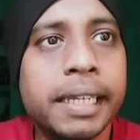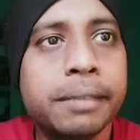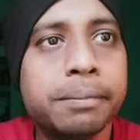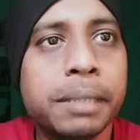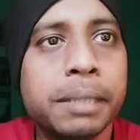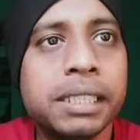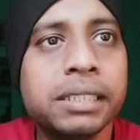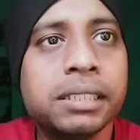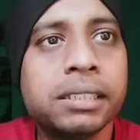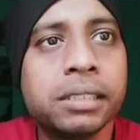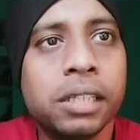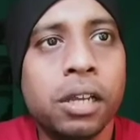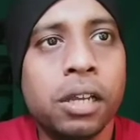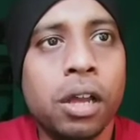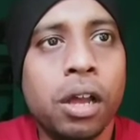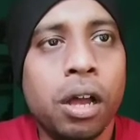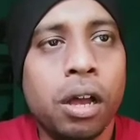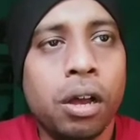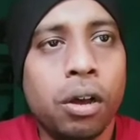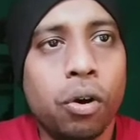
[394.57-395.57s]
It means
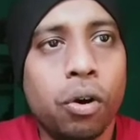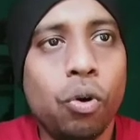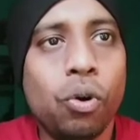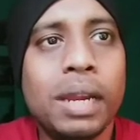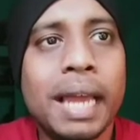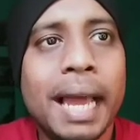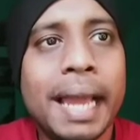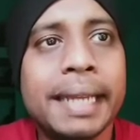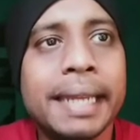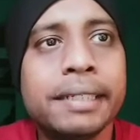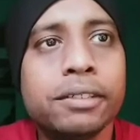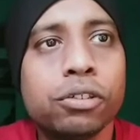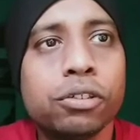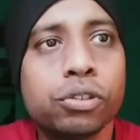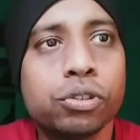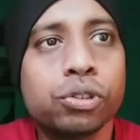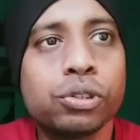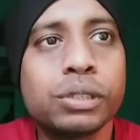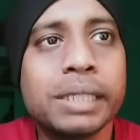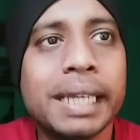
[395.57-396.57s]
Ola
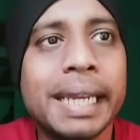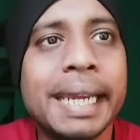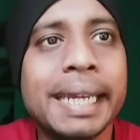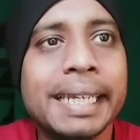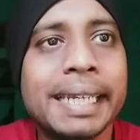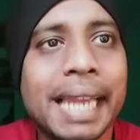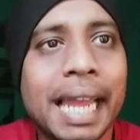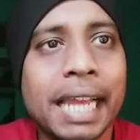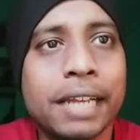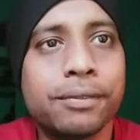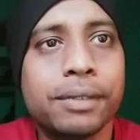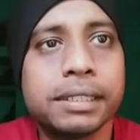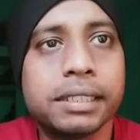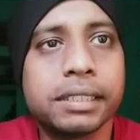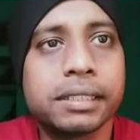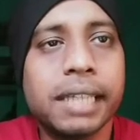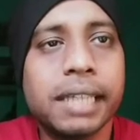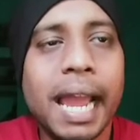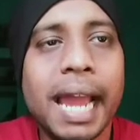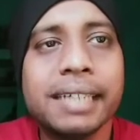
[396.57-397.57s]
introduced 8
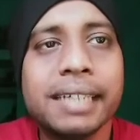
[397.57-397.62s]
languages.